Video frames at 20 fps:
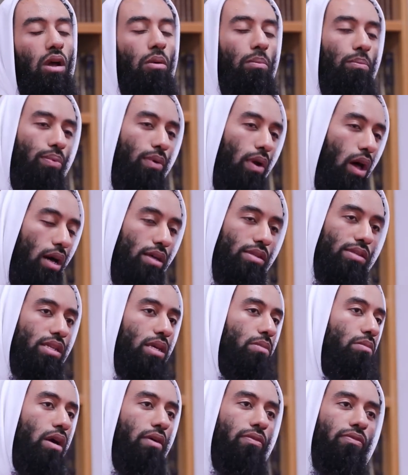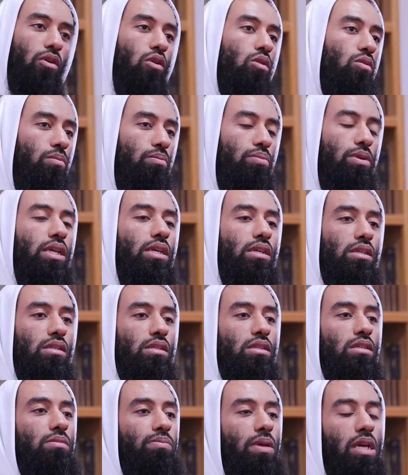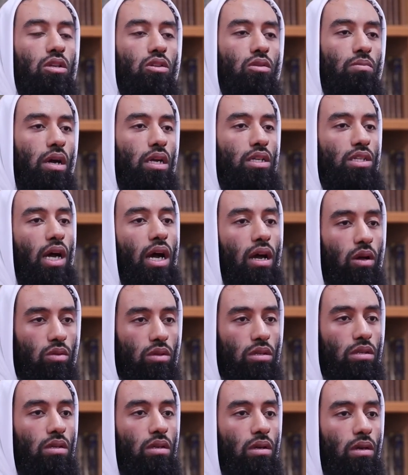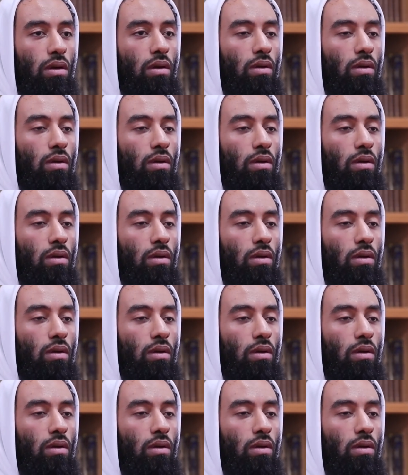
They're blasting my phone. Please speak to my child.